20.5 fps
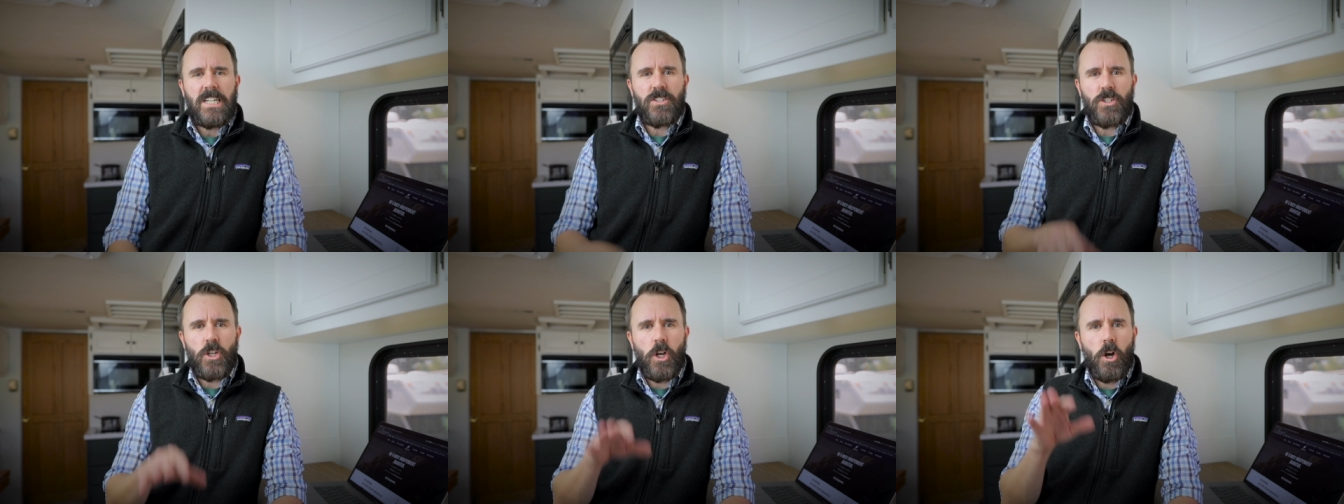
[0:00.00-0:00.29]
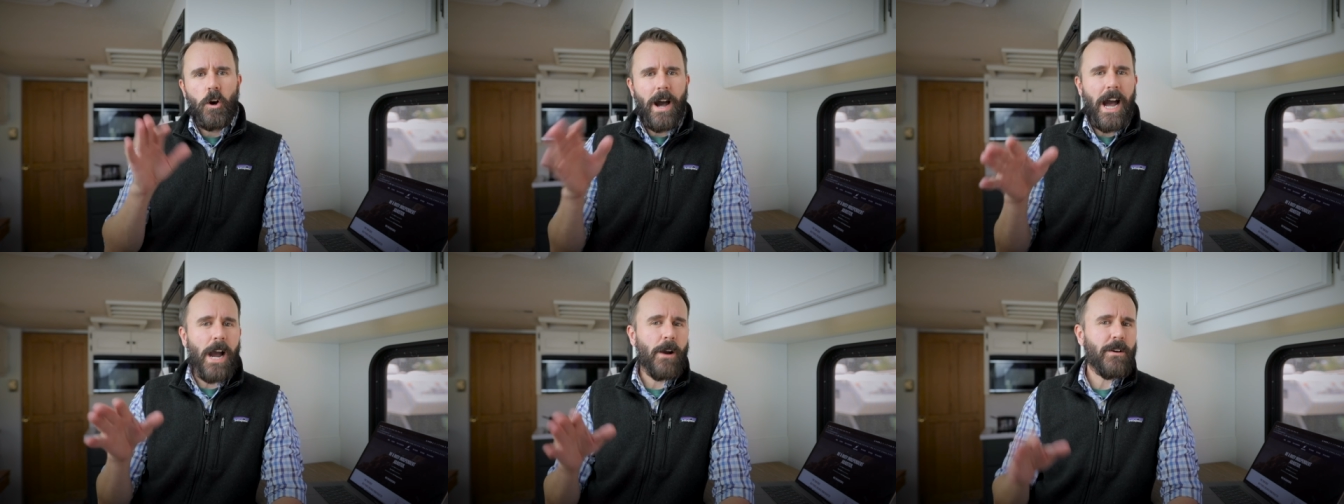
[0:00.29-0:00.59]

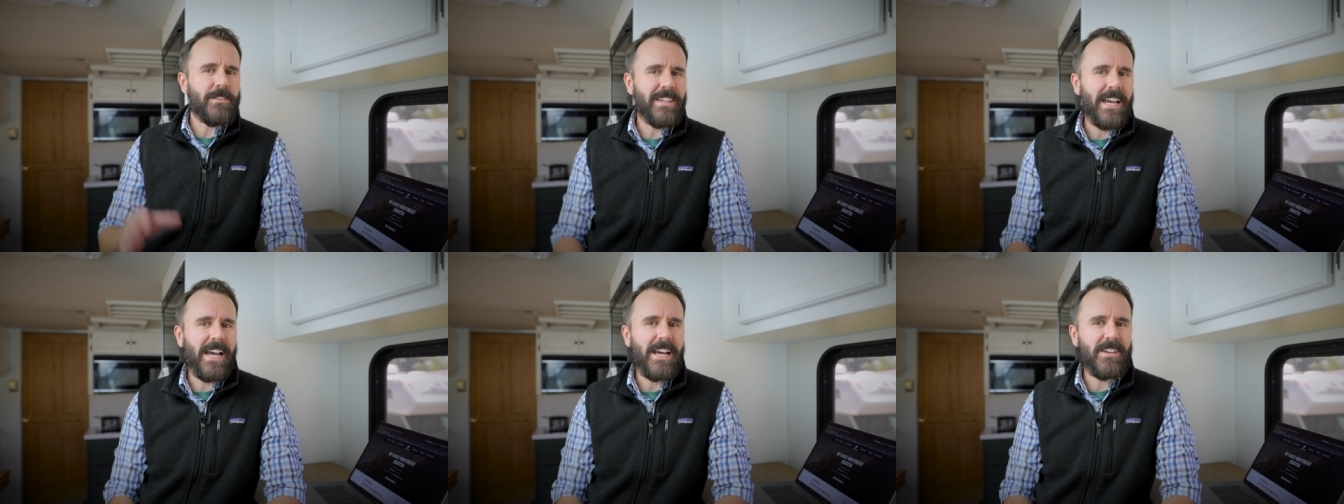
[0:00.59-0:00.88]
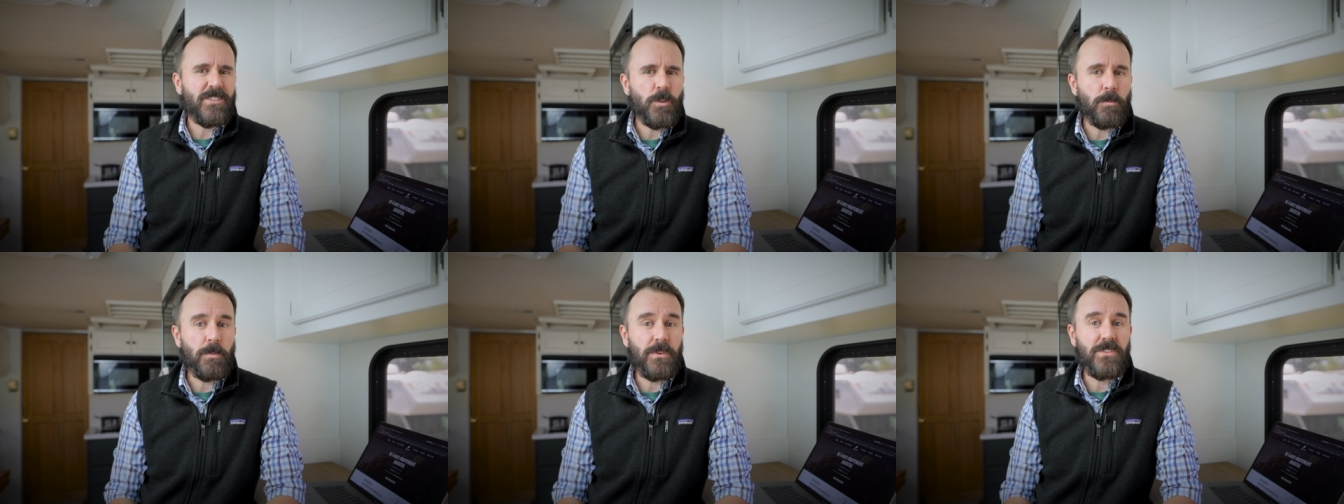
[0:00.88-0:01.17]
So I was
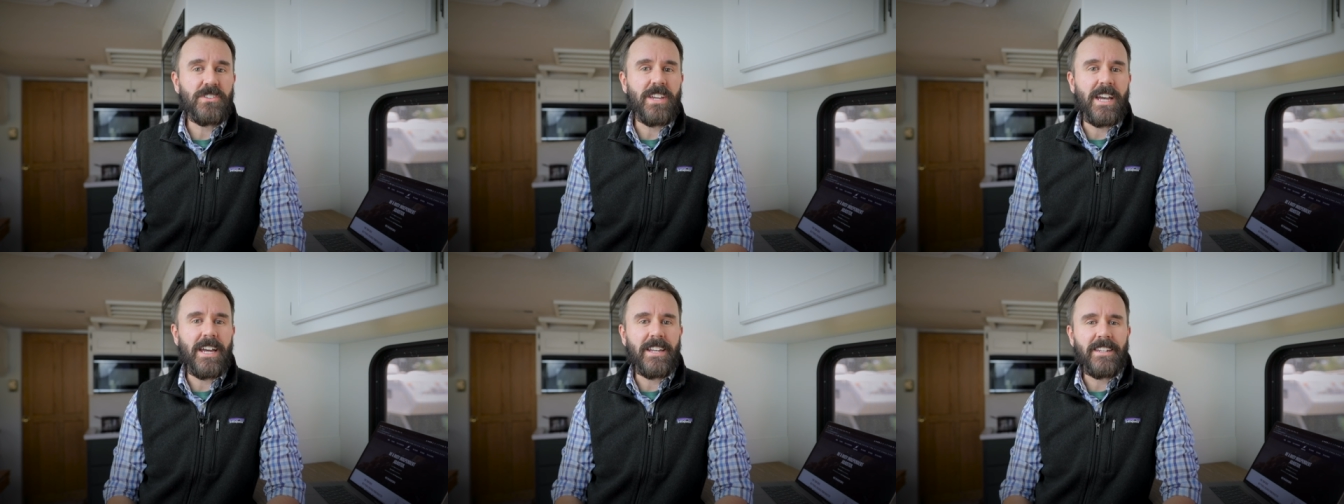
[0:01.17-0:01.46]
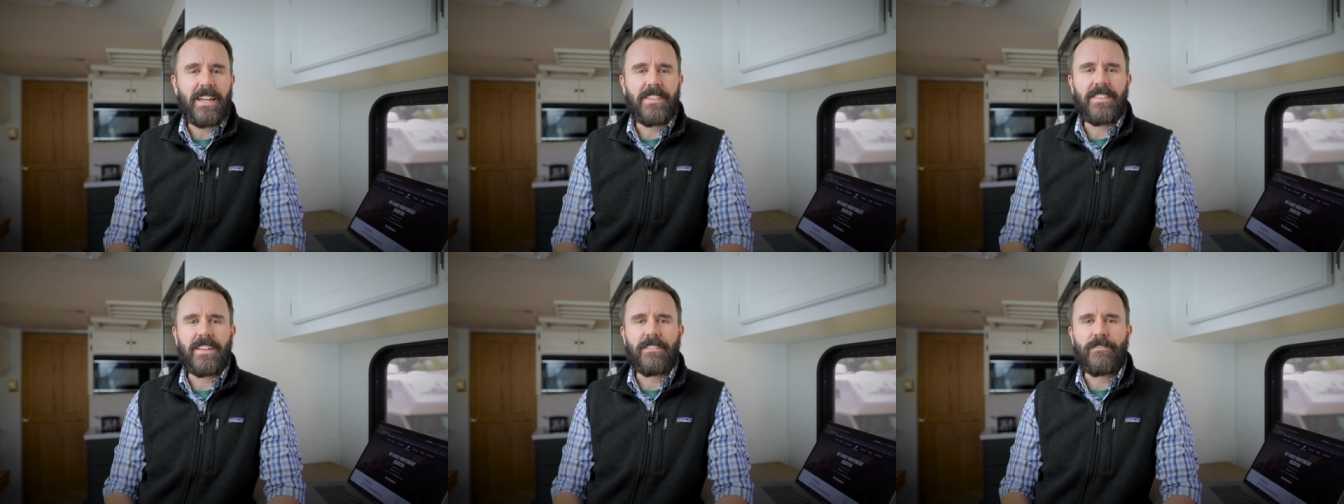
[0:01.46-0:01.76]
asked to
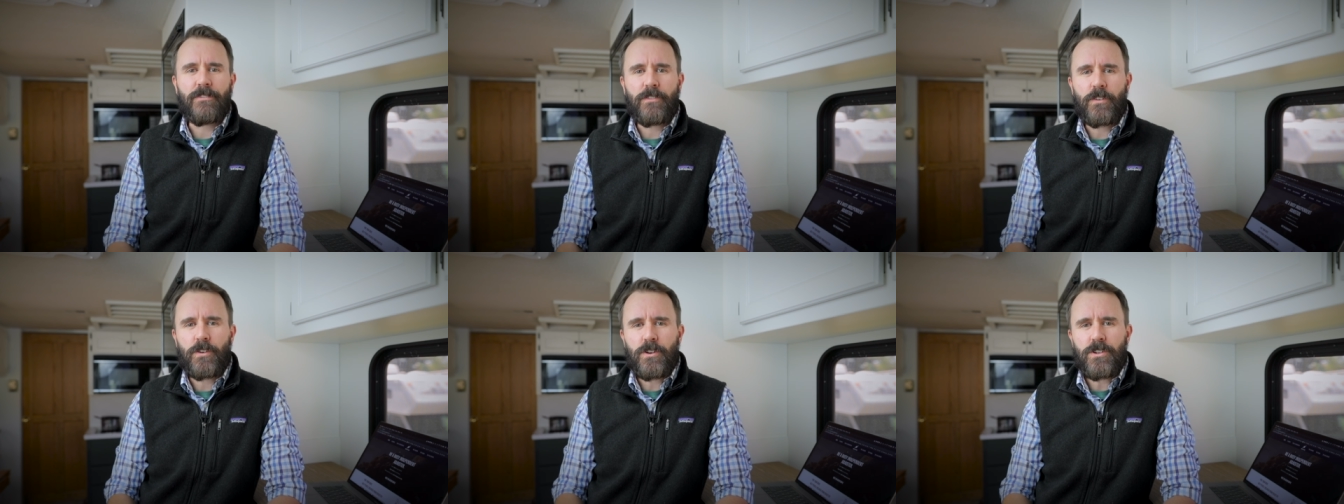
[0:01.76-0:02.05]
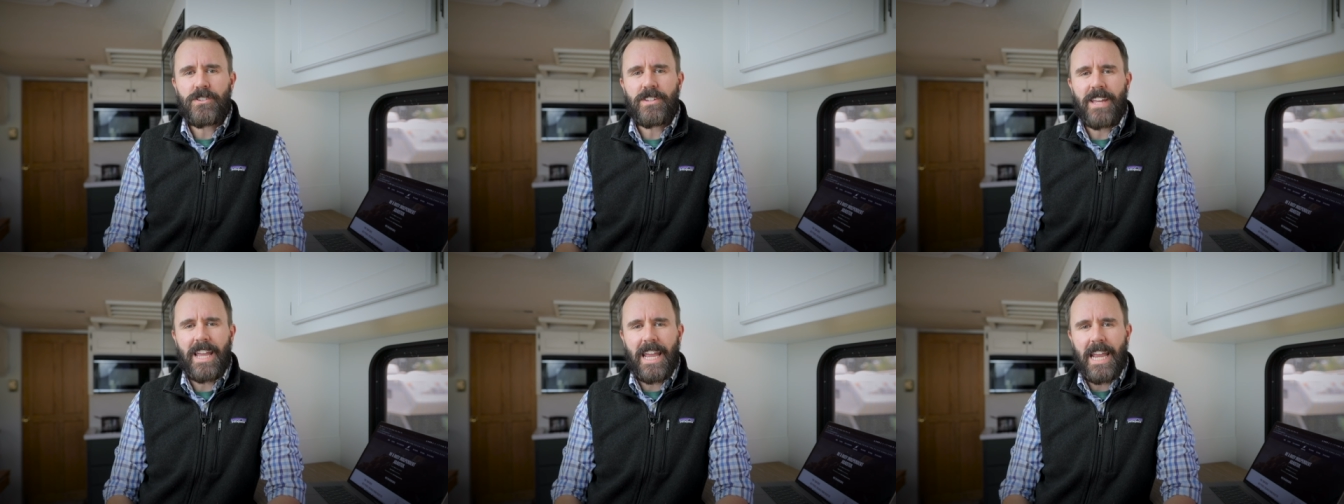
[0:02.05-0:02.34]
present at the first